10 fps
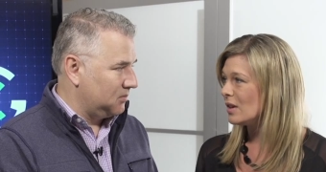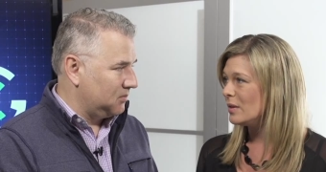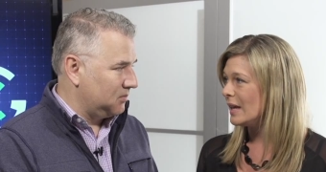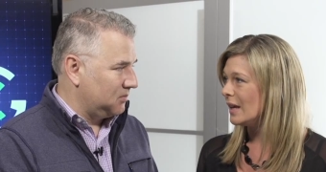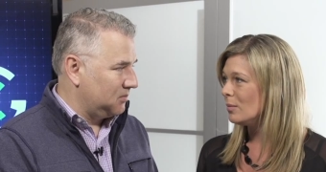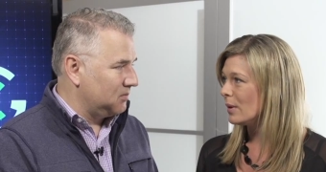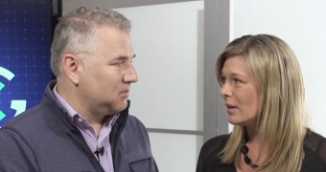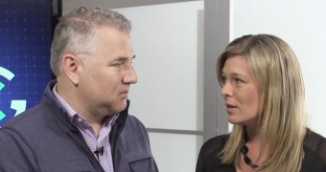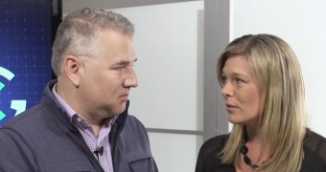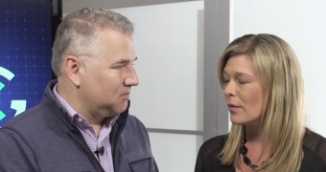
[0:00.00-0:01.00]
Speaker 1: that you need
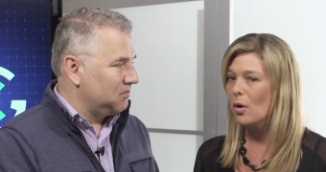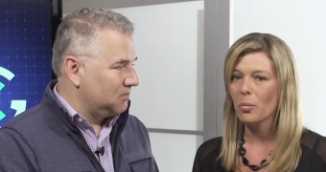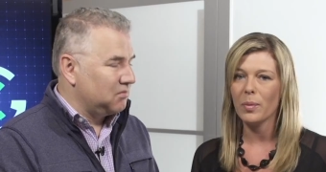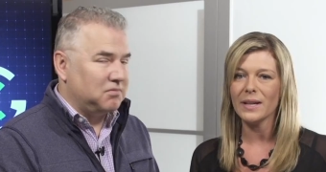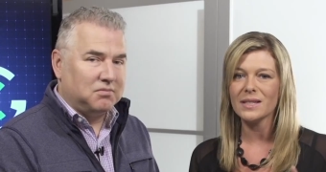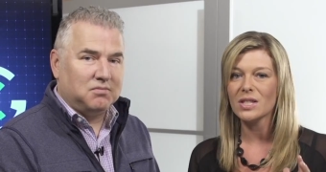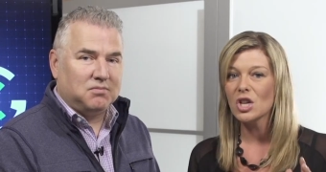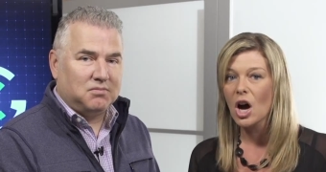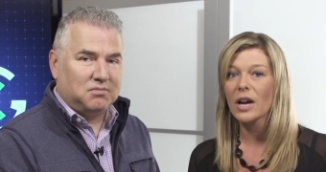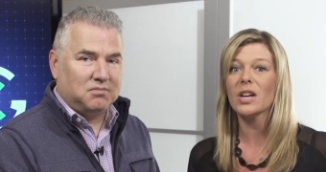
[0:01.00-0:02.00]
within your phone, but it's
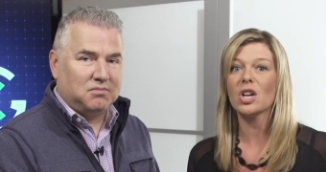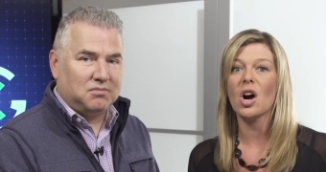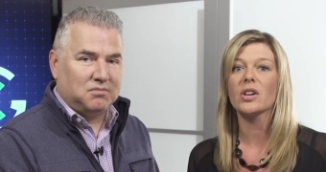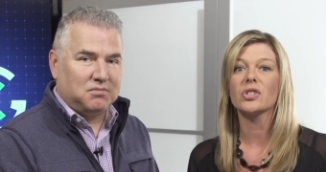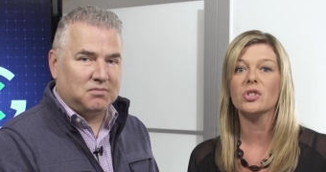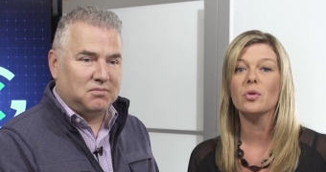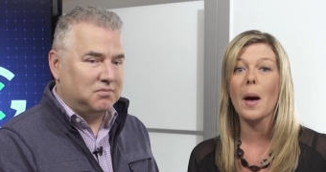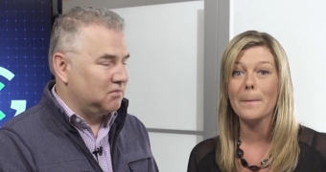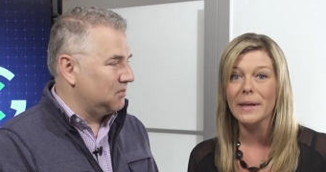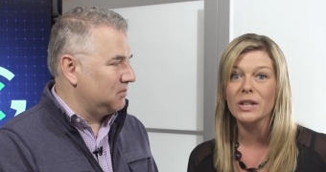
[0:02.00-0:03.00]
not going to cost you
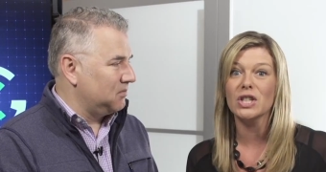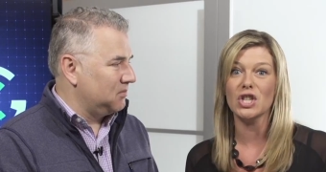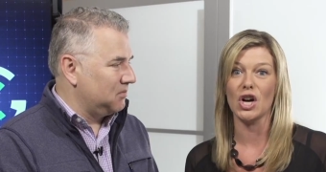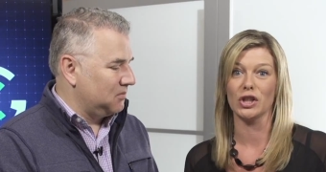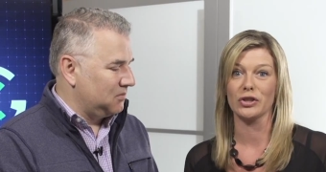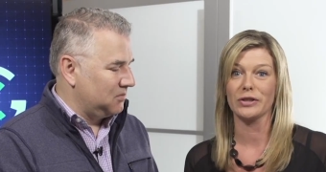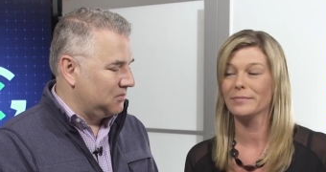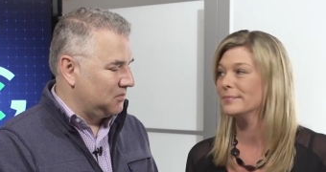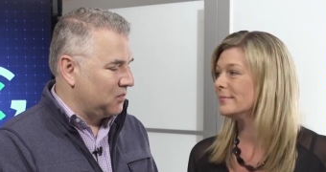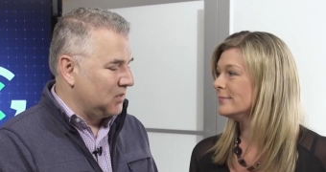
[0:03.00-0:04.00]
$1 billion.
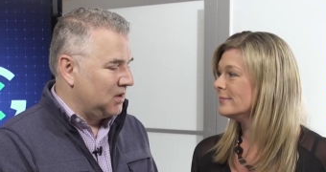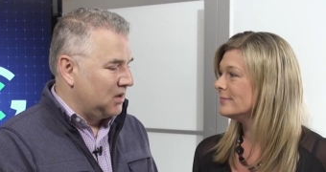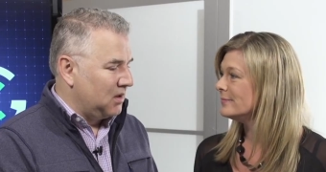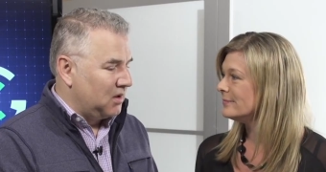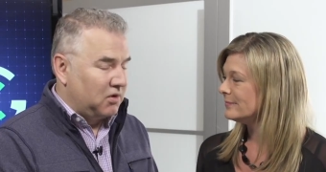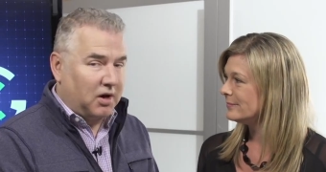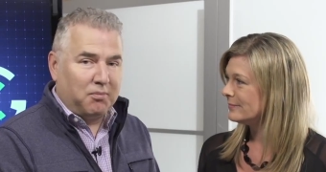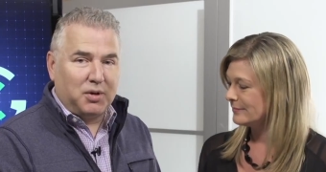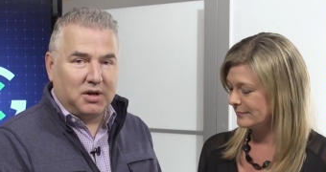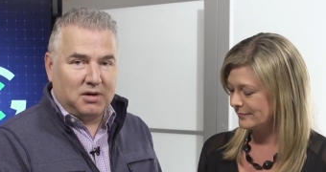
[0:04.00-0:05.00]
Not
Speaker 2: $1
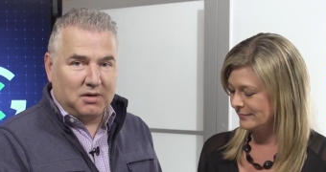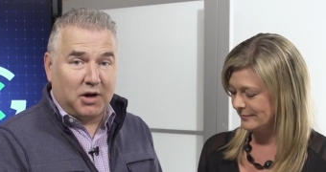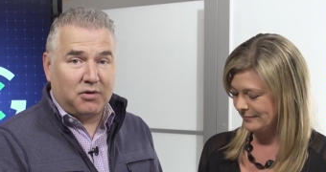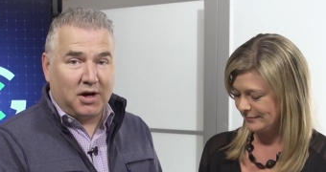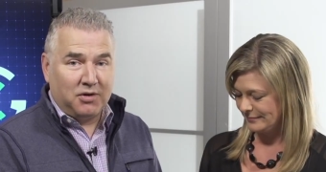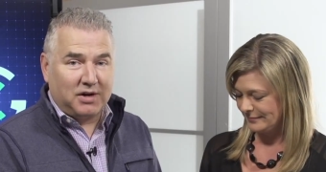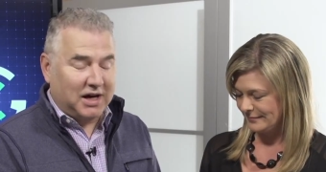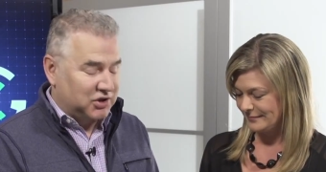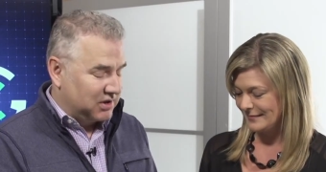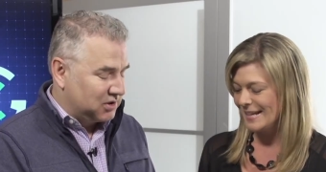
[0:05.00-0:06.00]
billion, under 100
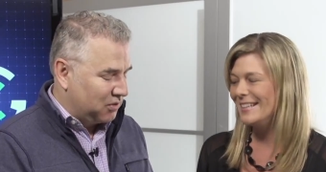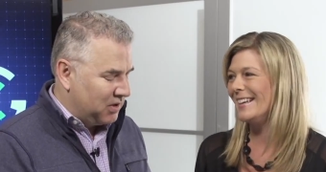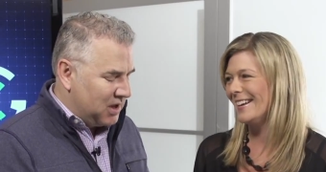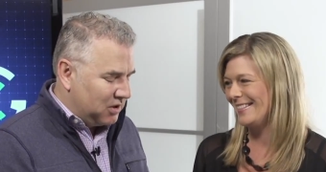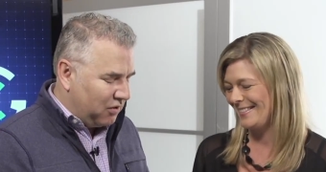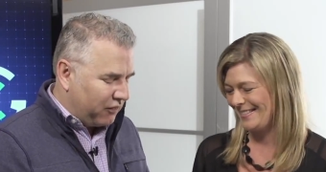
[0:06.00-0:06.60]
actually. So,
Speaker 1: you know,